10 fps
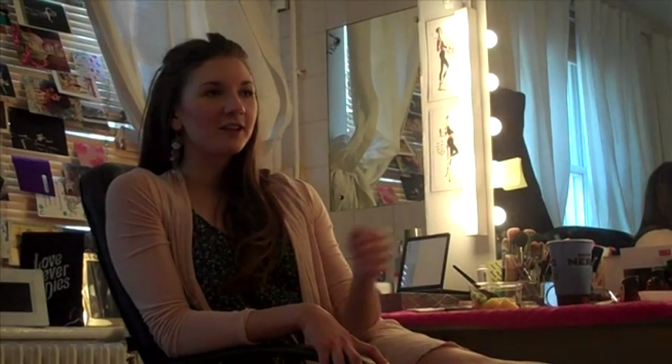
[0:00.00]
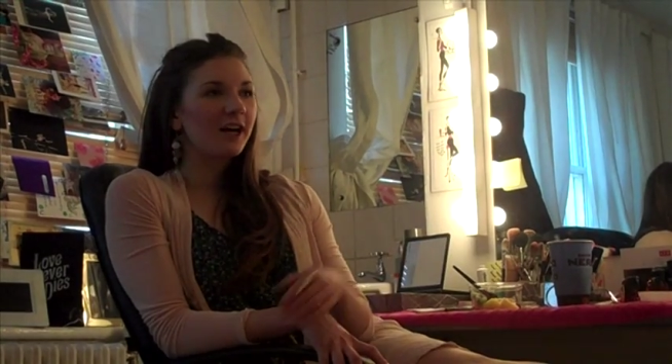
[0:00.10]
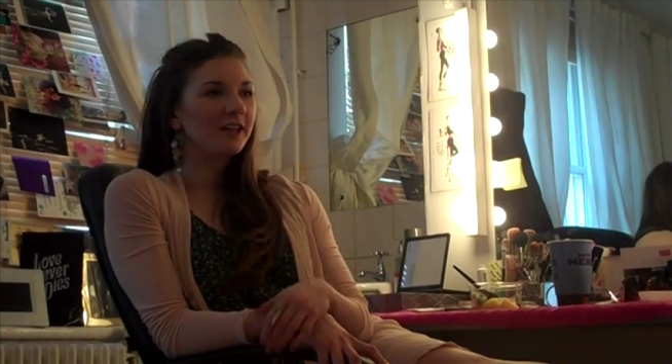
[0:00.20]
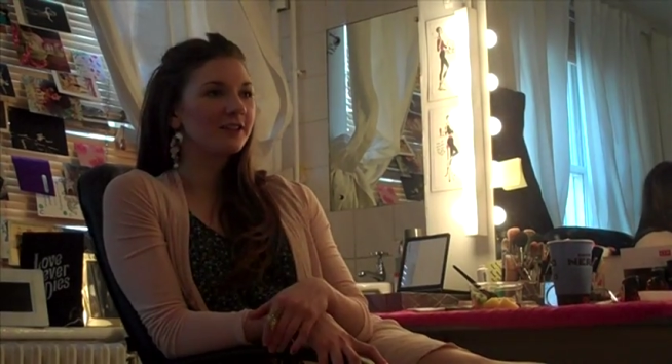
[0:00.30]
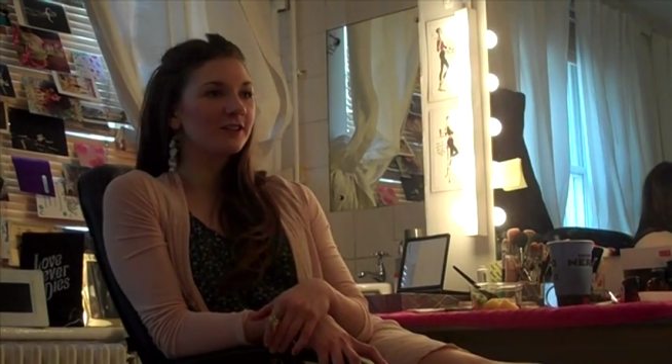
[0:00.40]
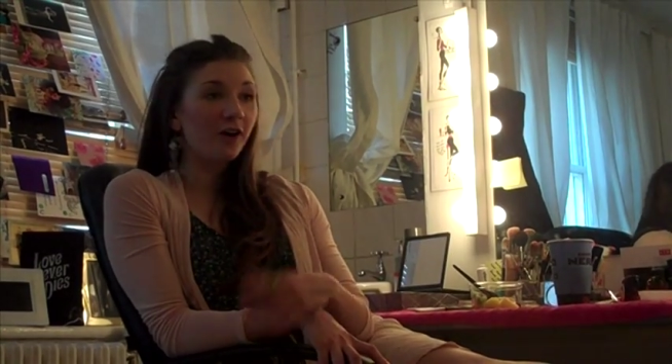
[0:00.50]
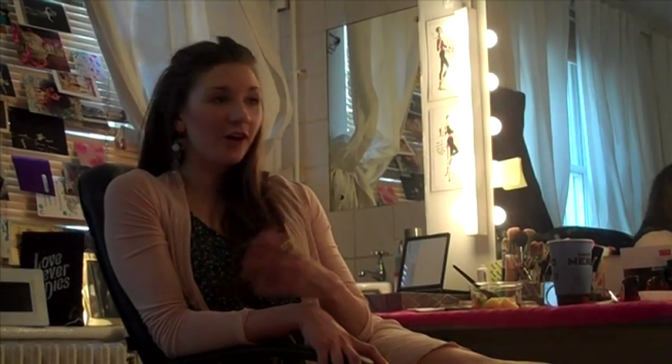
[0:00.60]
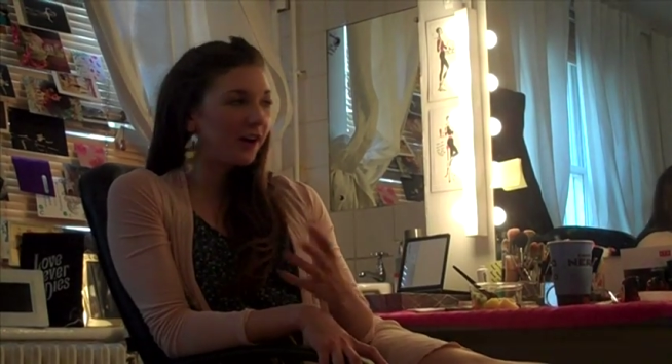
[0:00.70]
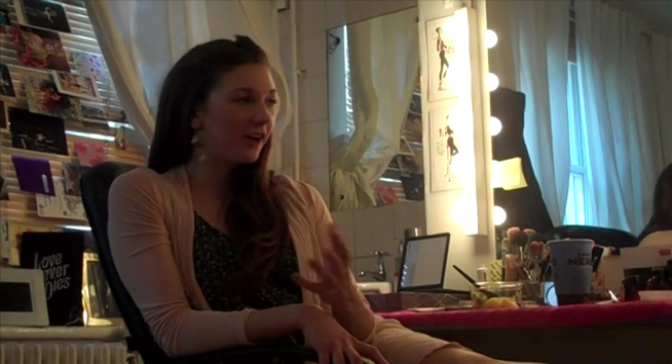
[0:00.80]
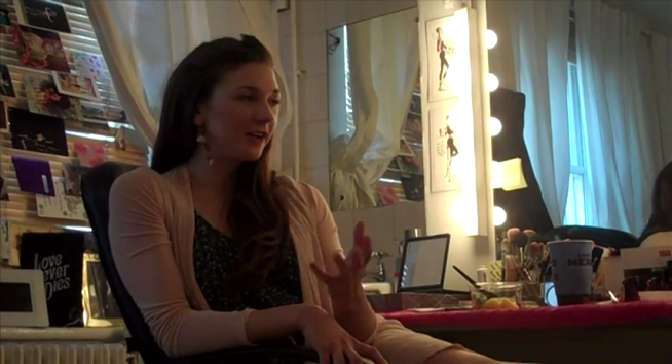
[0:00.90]
and
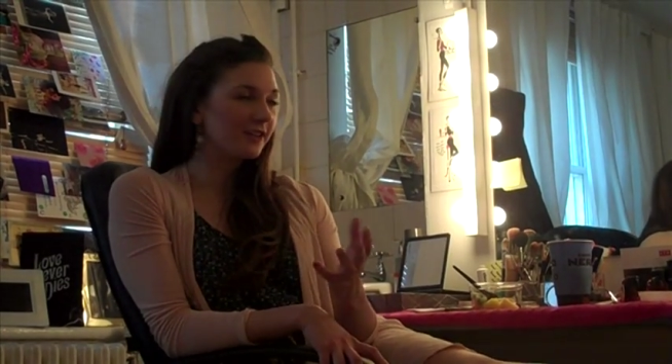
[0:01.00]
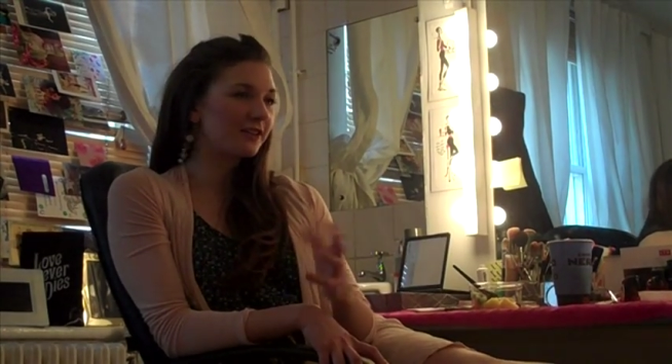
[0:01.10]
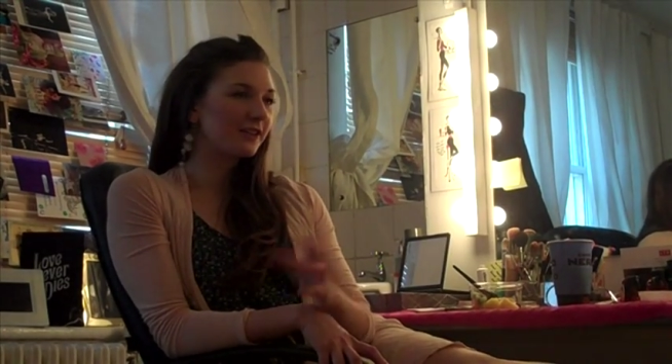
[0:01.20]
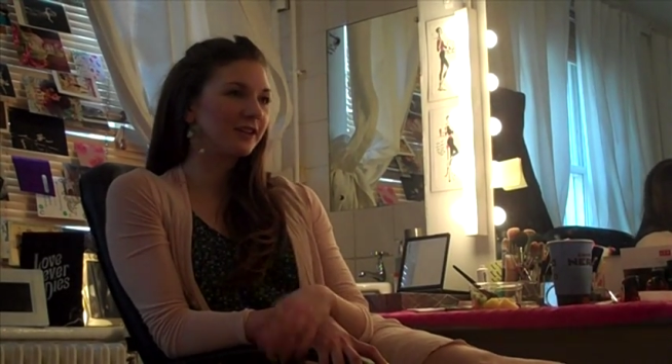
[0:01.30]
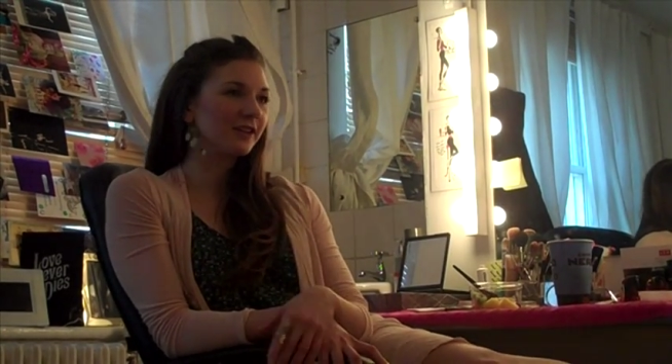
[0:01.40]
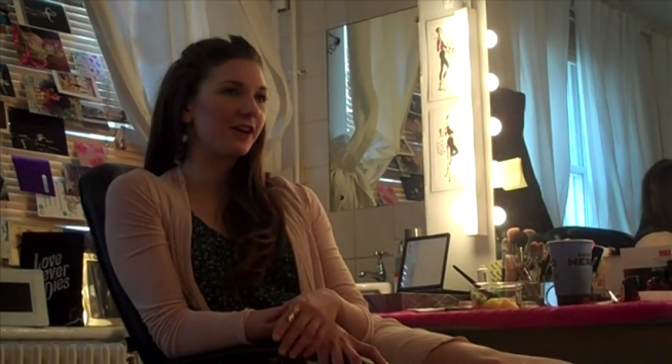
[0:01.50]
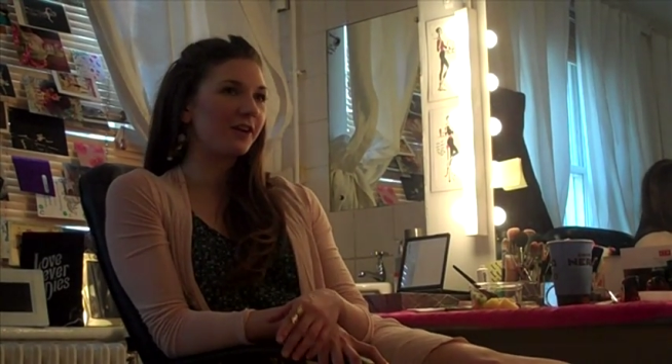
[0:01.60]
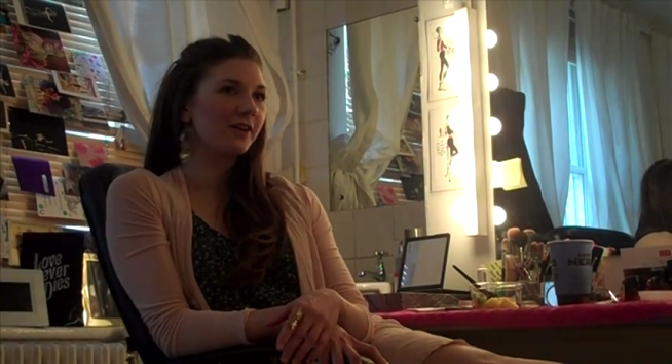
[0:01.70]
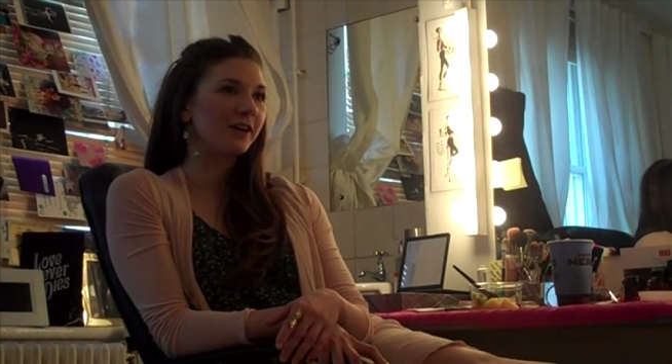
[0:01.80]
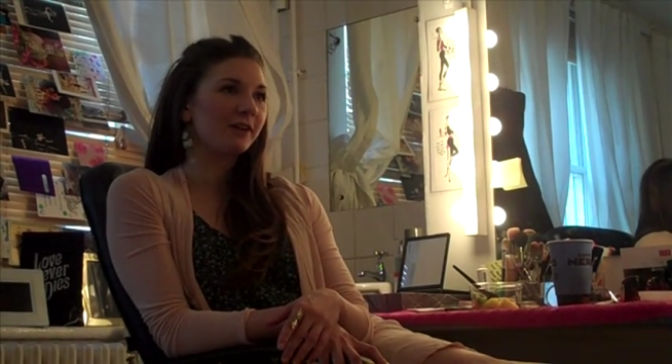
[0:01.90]
not hers, and, you know,